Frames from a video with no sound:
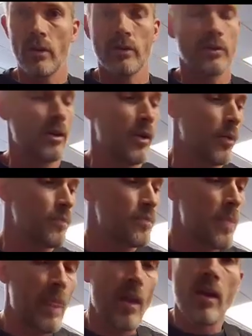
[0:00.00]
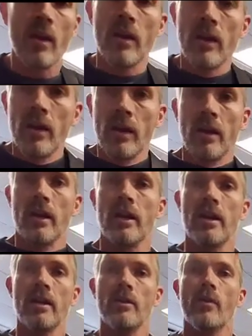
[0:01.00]
So,
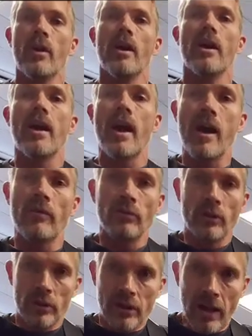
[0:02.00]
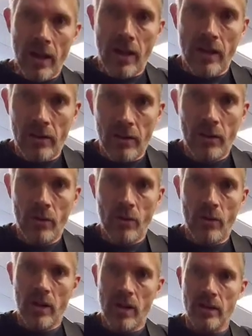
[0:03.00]
anyway, I've looked high and low,
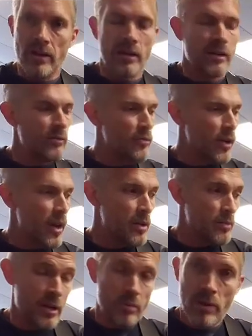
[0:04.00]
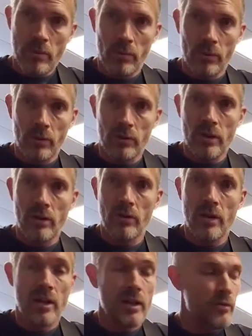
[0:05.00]
and I didn't find many people on the
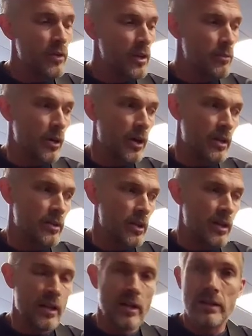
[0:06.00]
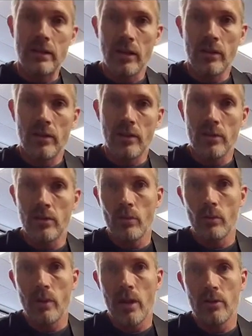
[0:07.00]
internet, if anybody, that had done this to
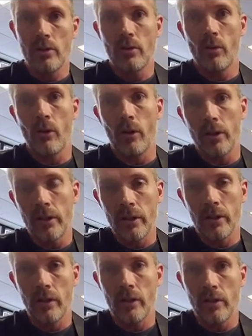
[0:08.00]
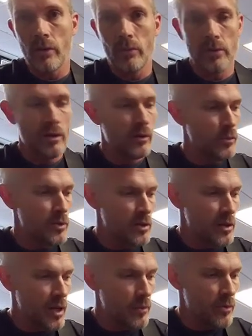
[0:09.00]
a Banjitar that was dealing with the
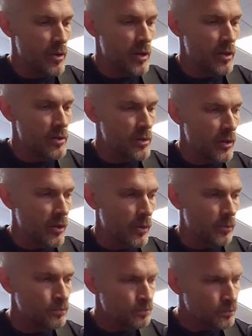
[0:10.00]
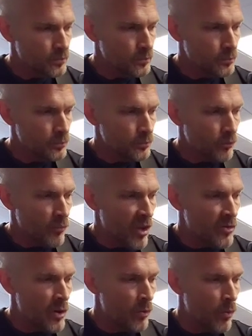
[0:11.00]
same things,
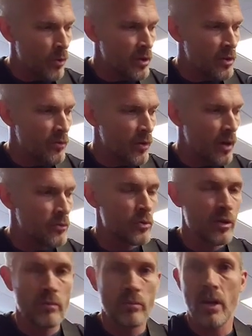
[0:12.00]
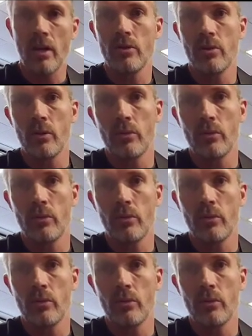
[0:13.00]
that wanted the 5-string banjo